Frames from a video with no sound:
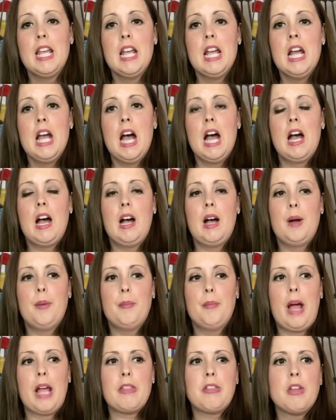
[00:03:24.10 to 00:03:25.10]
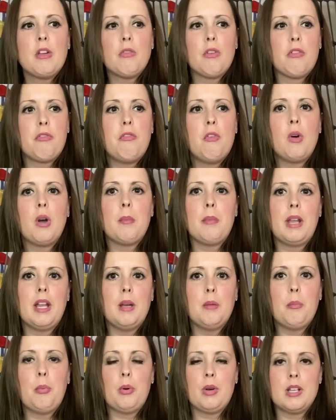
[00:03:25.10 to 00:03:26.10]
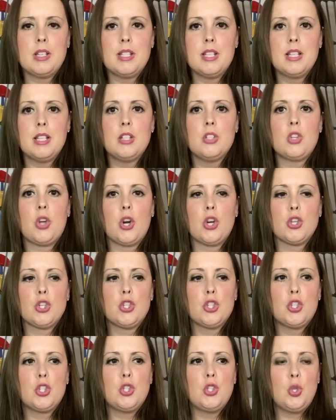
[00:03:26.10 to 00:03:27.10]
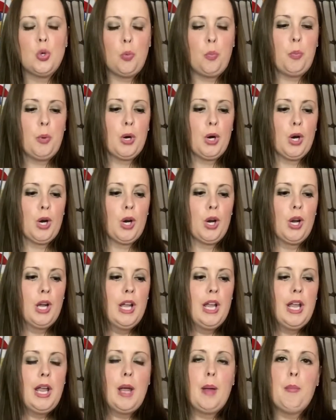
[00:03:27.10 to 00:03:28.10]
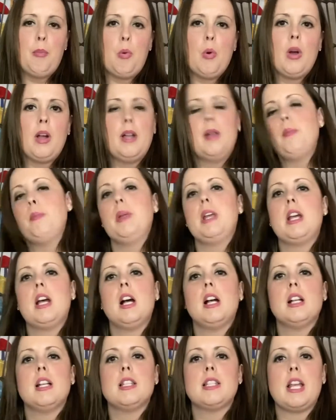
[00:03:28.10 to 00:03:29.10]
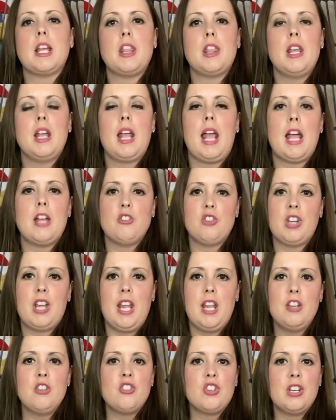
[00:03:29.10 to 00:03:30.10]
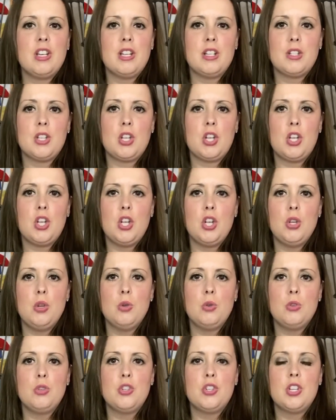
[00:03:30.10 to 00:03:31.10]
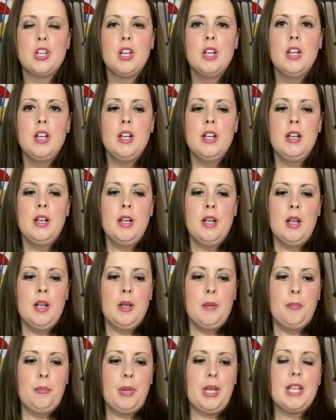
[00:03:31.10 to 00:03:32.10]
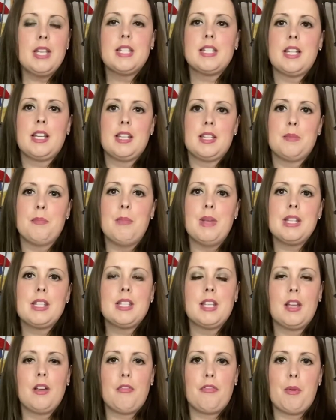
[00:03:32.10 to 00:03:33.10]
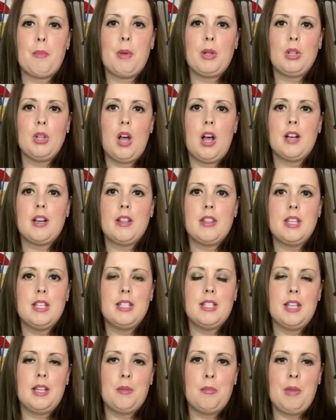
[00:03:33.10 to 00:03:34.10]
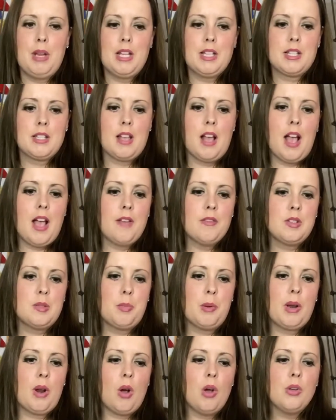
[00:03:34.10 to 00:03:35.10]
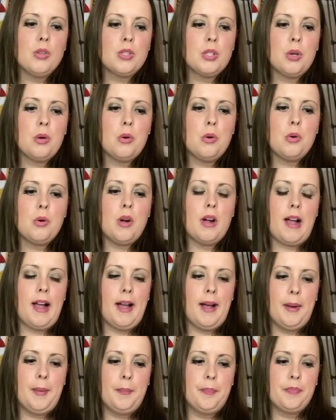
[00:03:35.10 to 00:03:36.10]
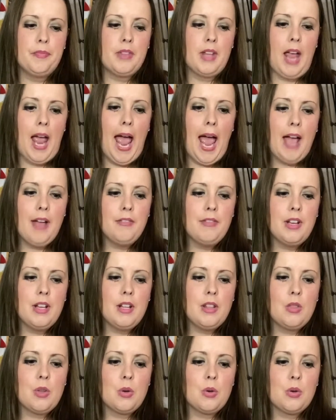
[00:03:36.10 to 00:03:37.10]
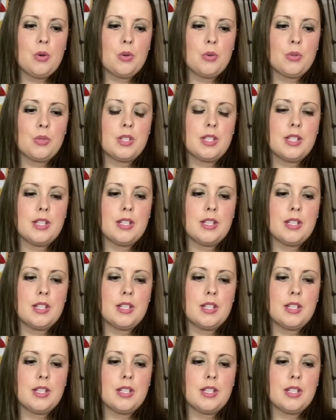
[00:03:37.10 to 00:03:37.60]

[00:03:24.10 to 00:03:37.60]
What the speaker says: I think reform in prisons are super important because I think education is a huge piece that is missing from a lot of these inmates' lives, but also having those